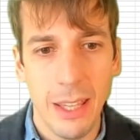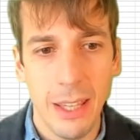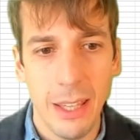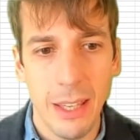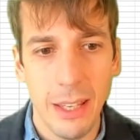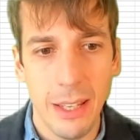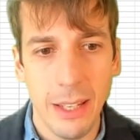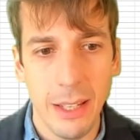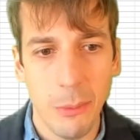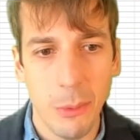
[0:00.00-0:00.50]

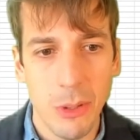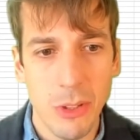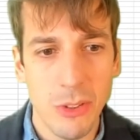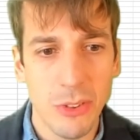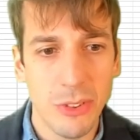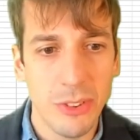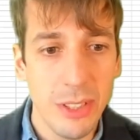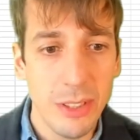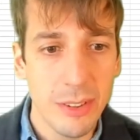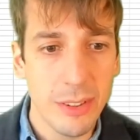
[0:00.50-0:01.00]
And what you
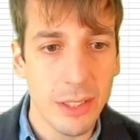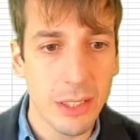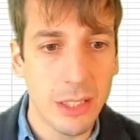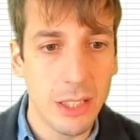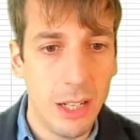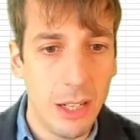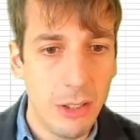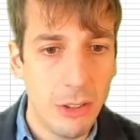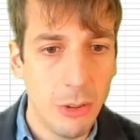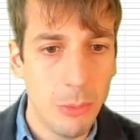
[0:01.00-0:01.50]
see is the
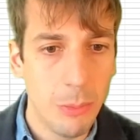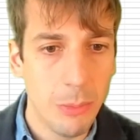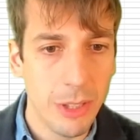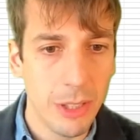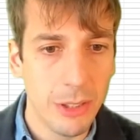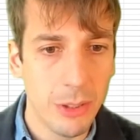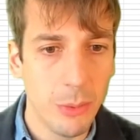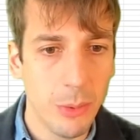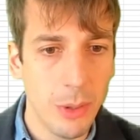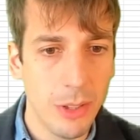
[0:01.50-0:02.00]
columns
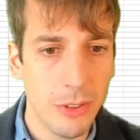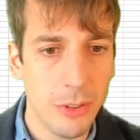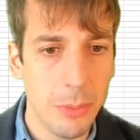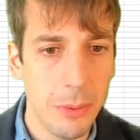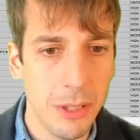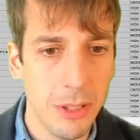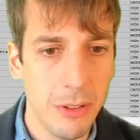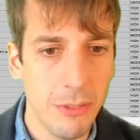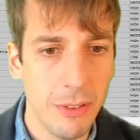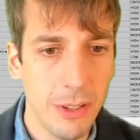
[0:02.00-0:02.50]
that the
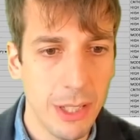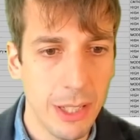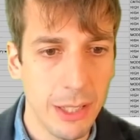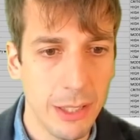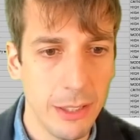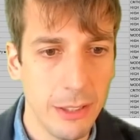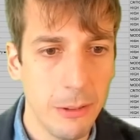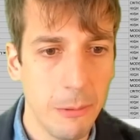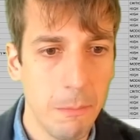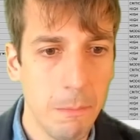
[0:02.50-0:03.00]
recipe
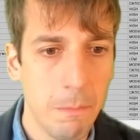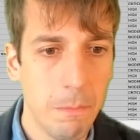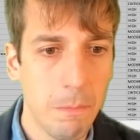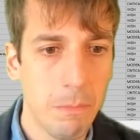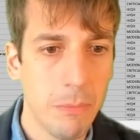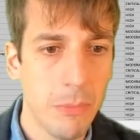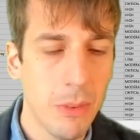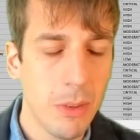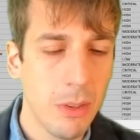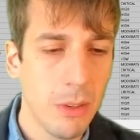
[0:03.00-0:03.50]
defined.
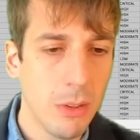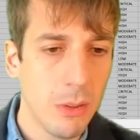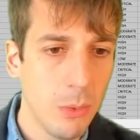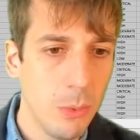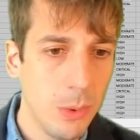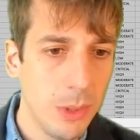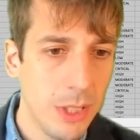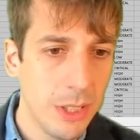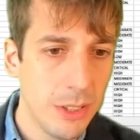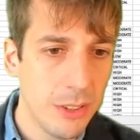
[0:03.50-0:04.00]

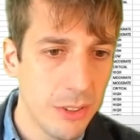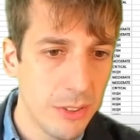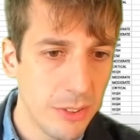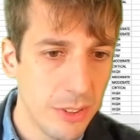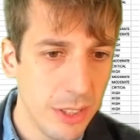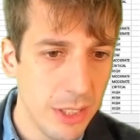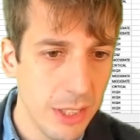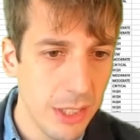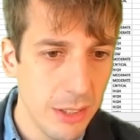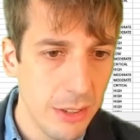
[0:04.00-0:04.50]
We get to
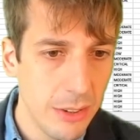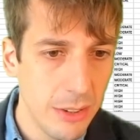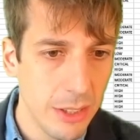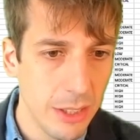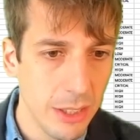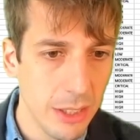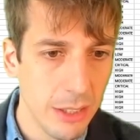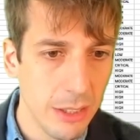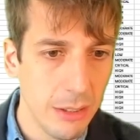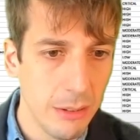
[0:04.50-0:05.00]
see
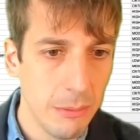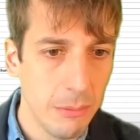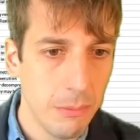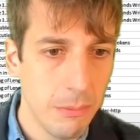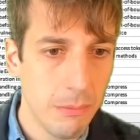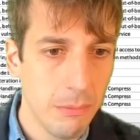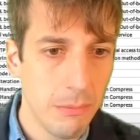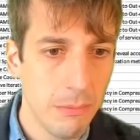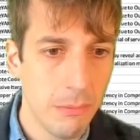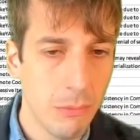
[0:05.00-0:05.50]
the
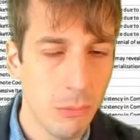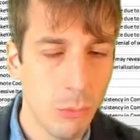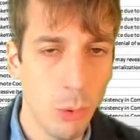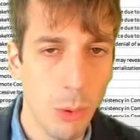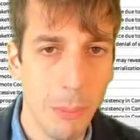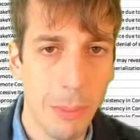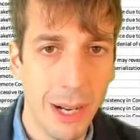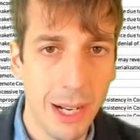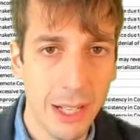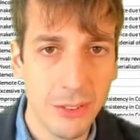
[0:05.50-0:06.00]

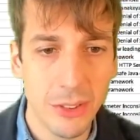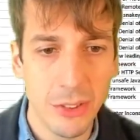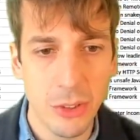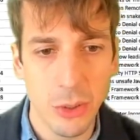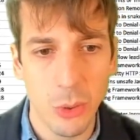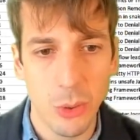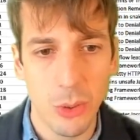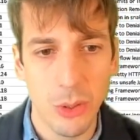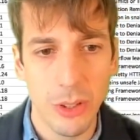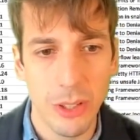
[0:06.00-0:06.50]

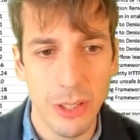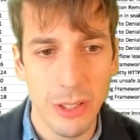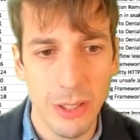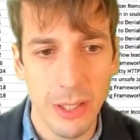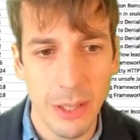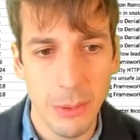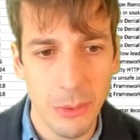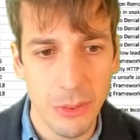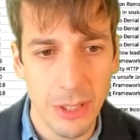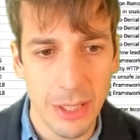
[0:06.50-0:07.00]
repository
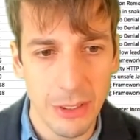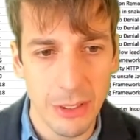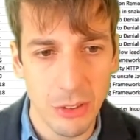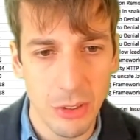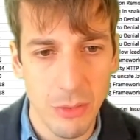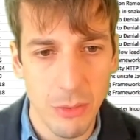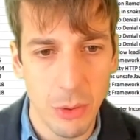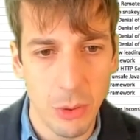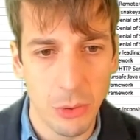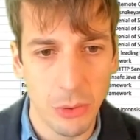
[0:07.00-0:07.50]
that was actually
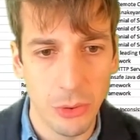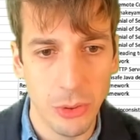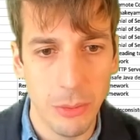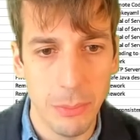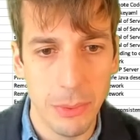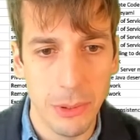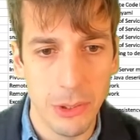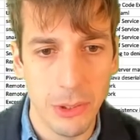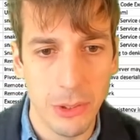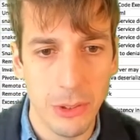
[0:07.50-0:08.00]

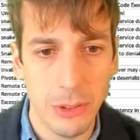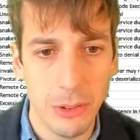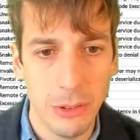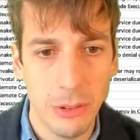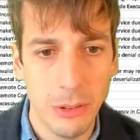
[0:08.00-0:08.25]
vulnerable,